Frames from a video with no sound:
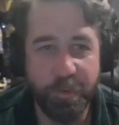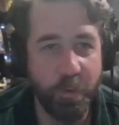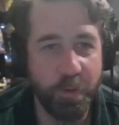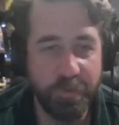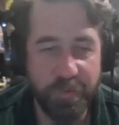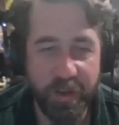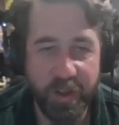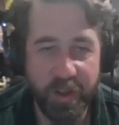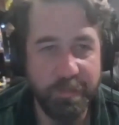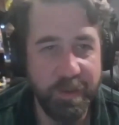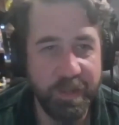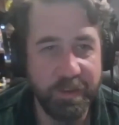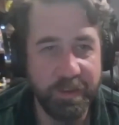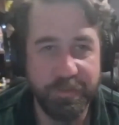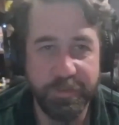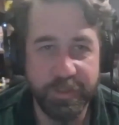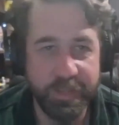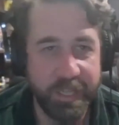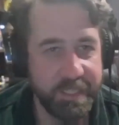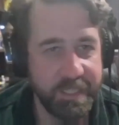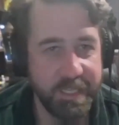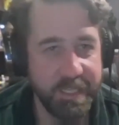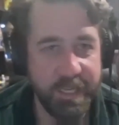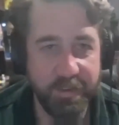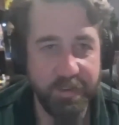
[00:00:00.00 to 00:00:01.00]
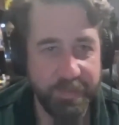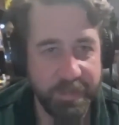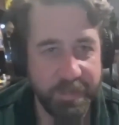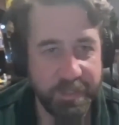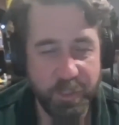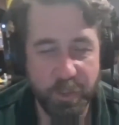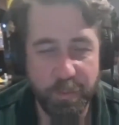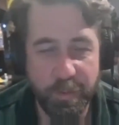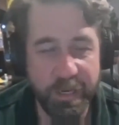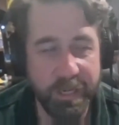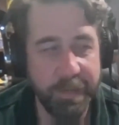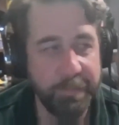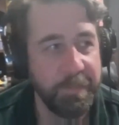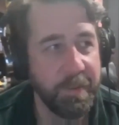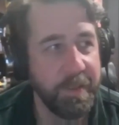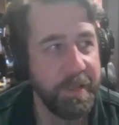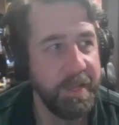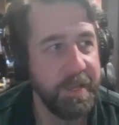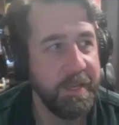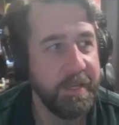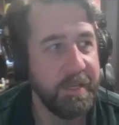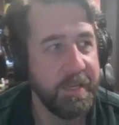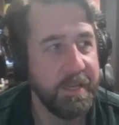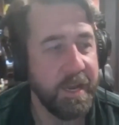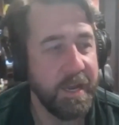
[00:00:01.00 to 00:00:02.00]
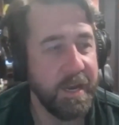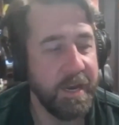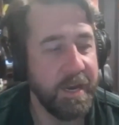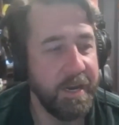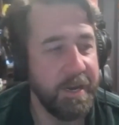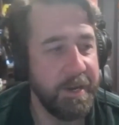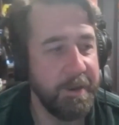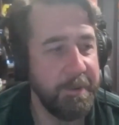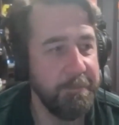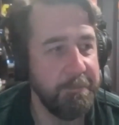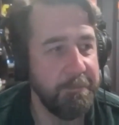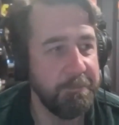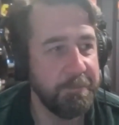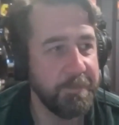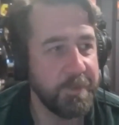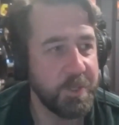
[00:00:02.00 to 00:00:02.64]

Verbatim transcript: four or five Bigfoot. That's enough. That's too many. Um,